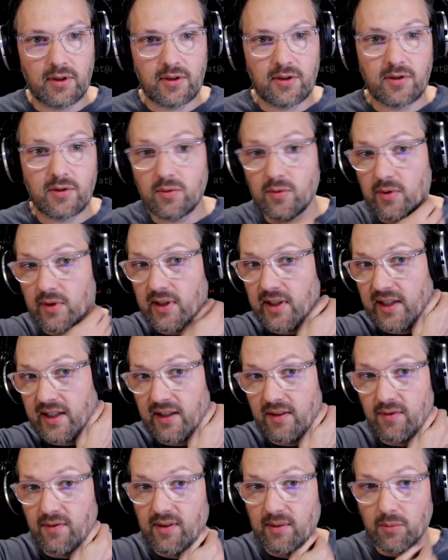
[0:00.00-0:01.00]
to
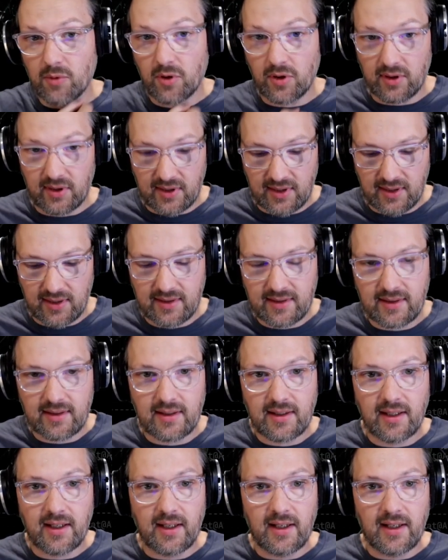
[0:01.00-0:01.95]
have them on disk